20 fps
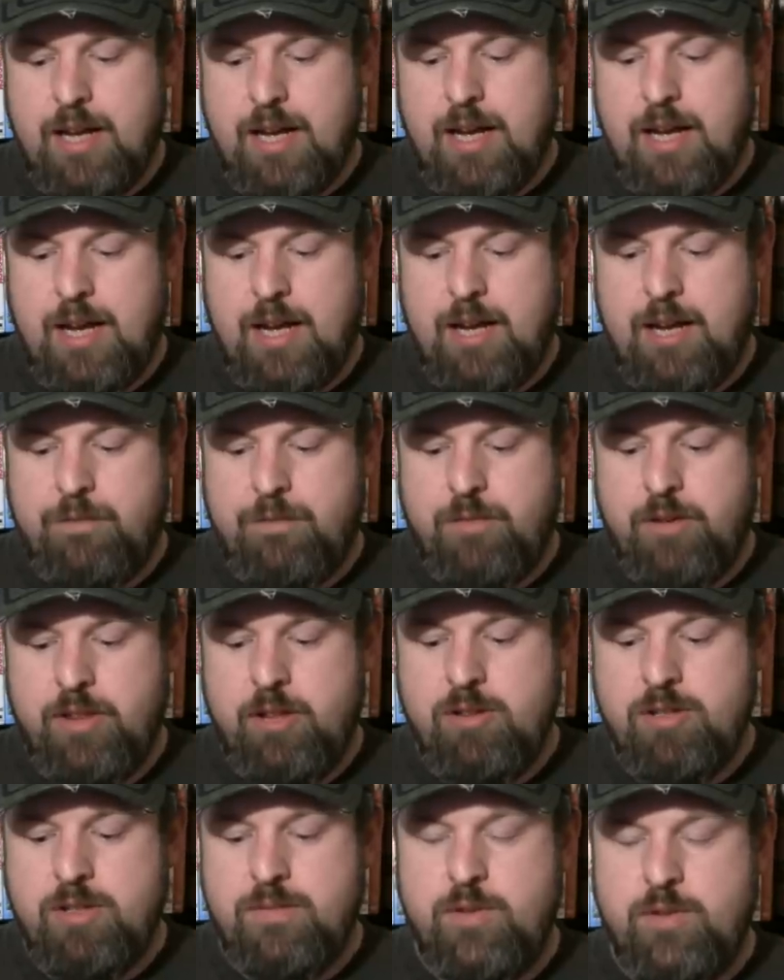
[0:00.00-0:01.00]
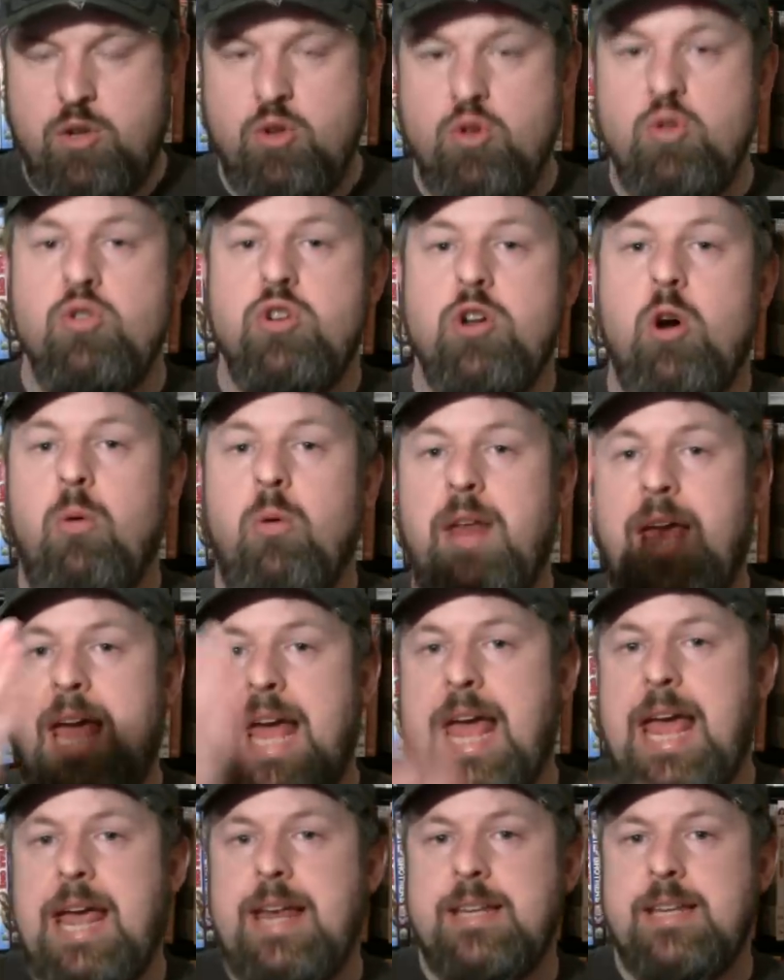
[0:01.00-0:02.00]
For those of you who don't
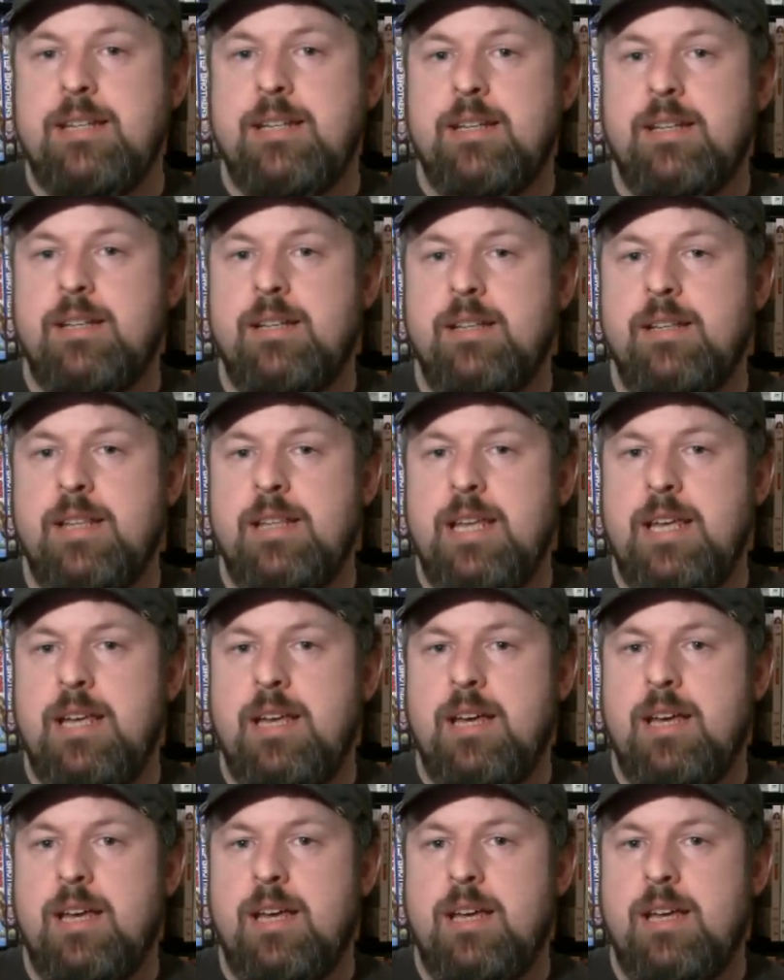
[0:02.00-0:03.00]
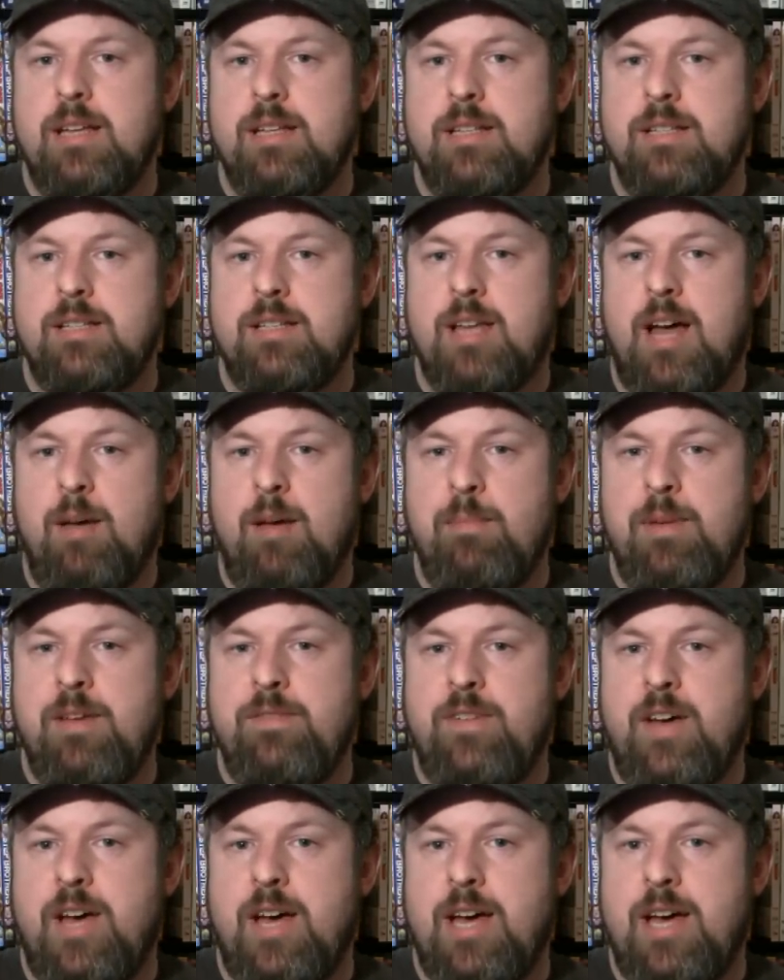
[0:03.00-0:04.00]
hate the
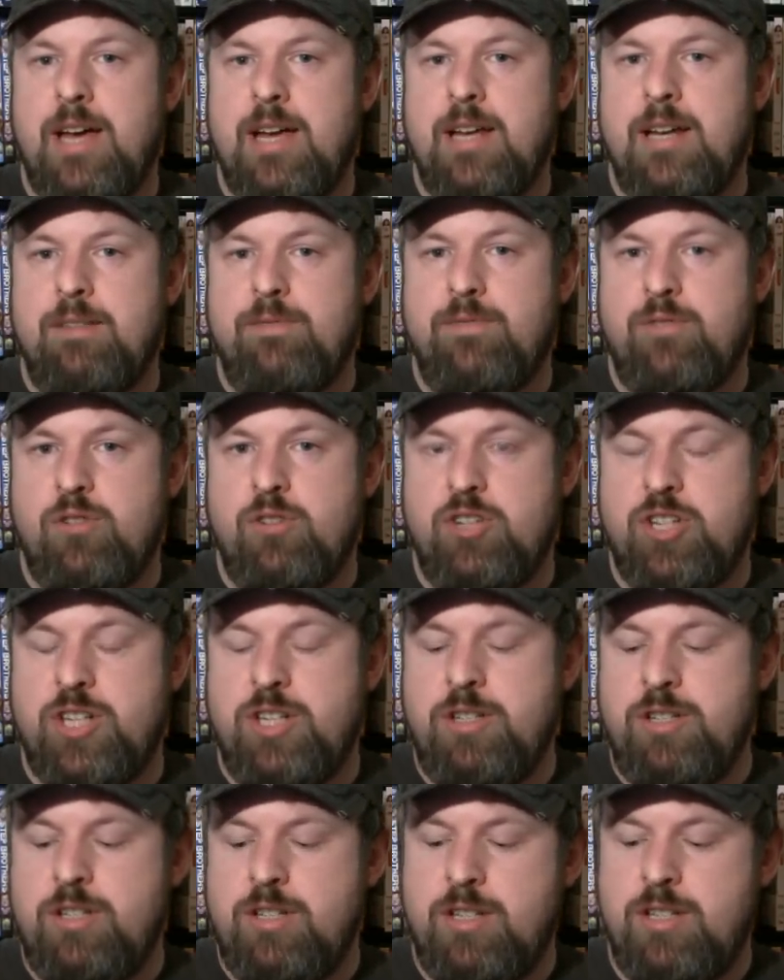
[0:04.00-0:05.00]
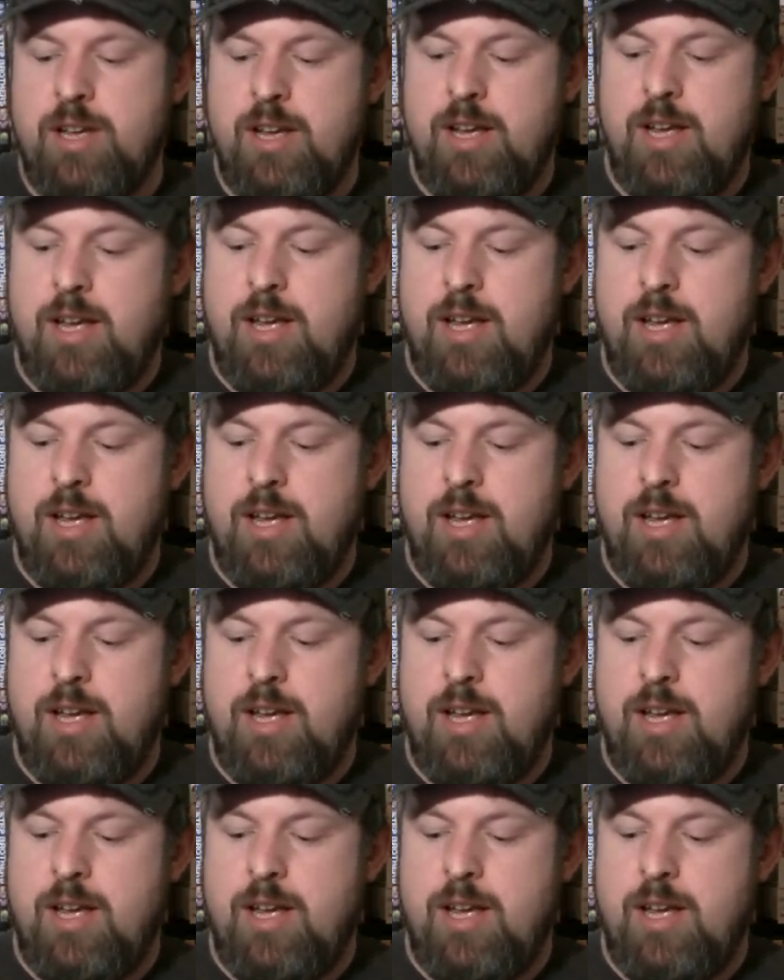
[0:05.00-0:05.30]
zombified versions,